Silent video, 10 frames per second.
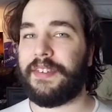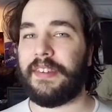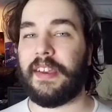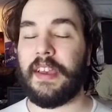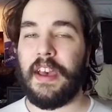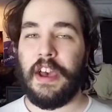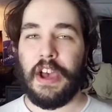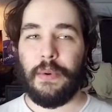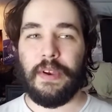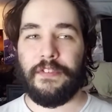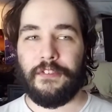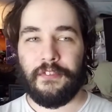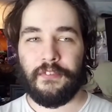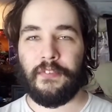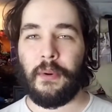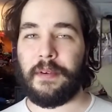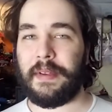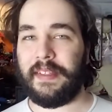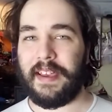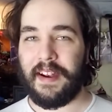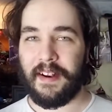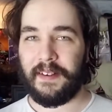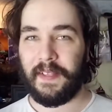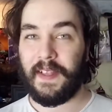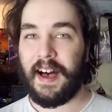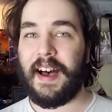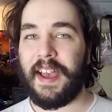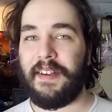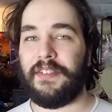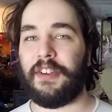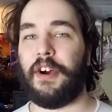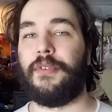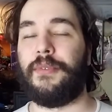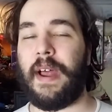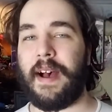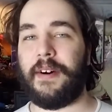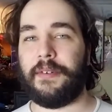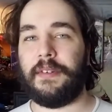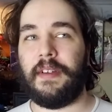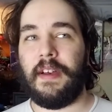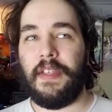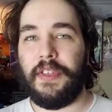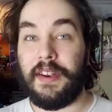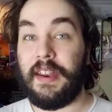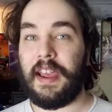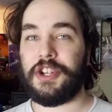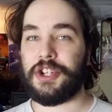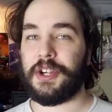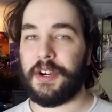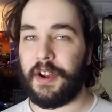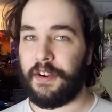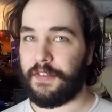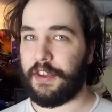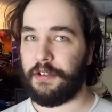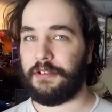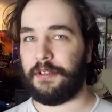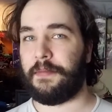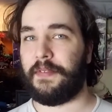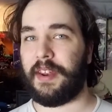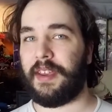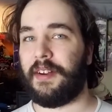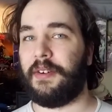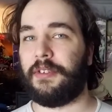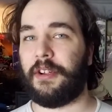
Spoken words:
It's like, we've formulated our lives around the nature of YouTube videos,